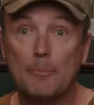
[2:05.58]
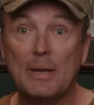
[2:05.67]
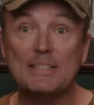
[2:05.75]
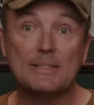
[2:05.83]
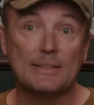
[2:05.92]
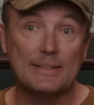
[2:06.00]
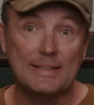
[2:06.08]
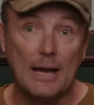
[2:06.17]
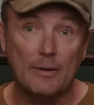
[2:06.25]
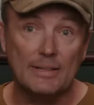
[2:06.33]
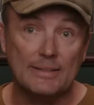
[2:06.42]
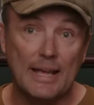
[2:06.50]
basically
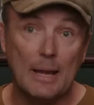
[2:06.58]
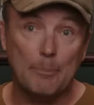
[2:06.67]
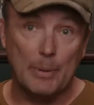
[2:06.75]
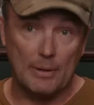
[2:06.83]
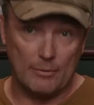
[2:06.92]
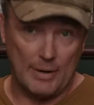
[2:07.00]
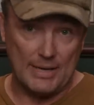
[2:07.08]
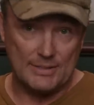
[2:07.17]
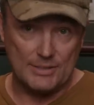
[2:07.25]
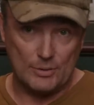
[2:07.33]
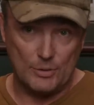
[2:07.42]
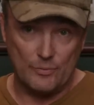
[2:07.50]
down in Tampa, right?
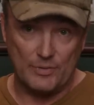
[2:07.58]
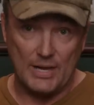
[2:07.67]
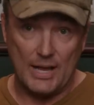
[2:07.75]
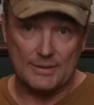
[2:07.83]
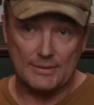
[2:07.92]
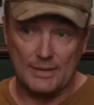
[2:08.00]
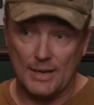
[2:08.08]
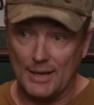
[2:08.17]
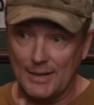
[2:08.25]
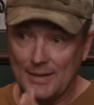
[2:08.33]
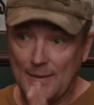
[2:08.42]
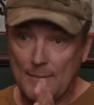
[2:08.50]
So you've got
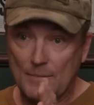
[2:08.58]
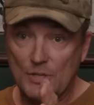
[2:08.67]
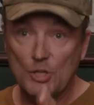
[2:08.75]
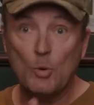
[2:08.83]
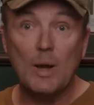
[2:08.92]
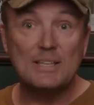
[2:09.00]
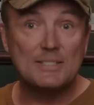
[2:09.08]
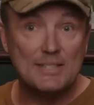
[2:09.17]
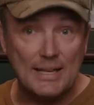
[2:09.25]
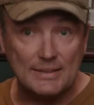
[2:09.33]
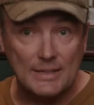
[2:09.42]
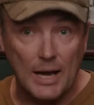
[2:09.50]
uh, U S
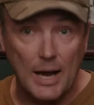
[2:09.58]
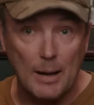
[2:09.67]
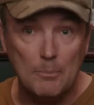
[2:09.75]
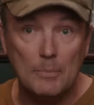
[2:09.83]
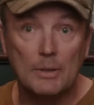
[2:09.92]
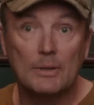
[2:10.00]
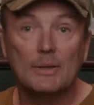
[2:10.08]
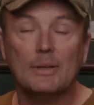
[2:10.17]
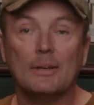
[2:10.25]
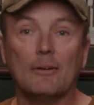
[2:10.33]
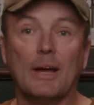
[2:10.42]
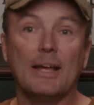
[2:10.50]
CENTCOM,
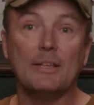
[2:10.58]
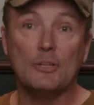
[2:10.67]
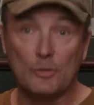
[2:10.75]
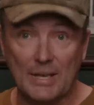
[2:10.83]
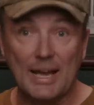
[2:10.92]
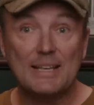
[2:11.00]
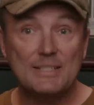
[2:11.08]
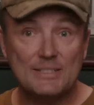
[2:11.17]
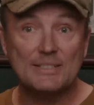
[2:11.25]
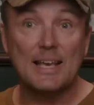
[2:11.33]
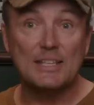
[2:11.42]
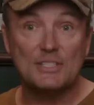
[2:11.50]
right? United
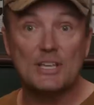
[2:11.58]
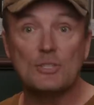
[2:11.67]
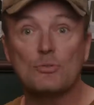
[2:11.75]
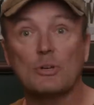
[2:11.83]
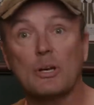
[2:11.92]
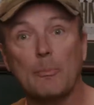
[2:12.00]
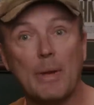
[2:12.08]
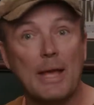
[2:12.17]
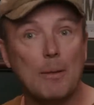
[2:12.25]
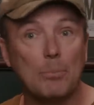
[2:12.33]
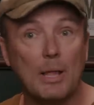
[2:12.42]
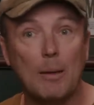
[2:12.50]
States Central
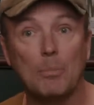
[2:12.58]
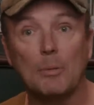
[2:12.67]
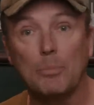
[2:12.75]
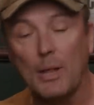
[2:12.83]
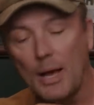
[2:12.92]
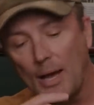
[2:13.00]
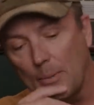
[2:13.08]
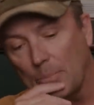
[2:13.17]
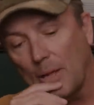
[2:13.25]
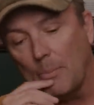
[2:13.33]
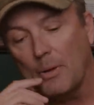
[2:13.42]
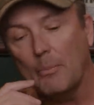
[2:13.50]
Command, blah, blah, blah,
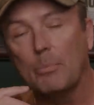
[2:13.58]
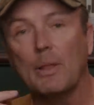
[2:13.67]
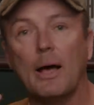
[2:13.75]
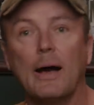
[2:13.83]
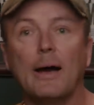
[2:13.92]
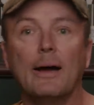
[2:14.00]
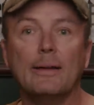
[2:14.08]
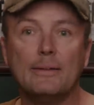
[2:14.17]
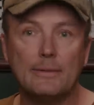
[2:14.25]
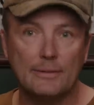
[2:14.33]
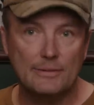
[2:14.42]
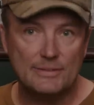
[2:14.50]
blah, blah, blah.
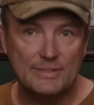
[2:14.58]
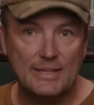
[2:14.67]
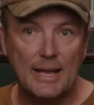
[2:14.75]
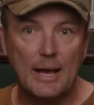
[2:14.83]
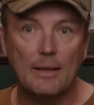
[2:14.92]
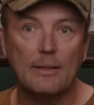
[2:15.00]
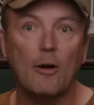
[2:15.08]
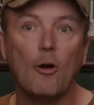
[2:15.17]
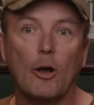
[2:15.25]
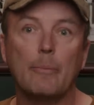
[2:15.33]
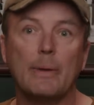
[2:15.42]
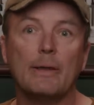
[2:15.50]
You, you see how the
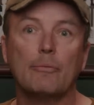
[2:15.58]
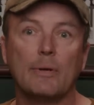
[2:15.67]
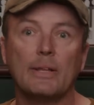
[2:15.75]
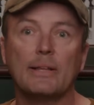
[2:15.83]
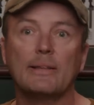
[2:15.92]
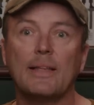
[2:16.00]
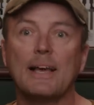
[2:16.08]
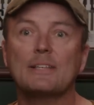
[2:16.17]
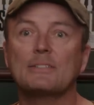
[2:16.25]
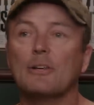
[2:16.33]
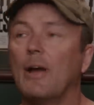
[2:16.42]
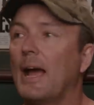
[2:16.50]
Army really
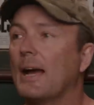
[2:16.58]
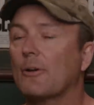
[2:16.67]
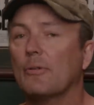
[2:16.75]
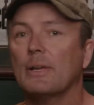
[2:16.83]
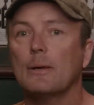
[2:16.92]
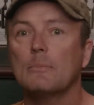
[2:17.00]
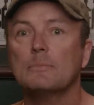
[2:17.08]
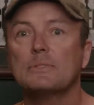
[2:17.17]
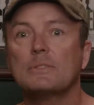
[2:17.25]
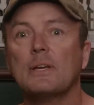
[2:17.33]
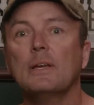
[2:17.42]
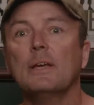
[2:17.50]
likes their
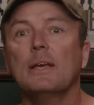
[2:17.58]
acronyms.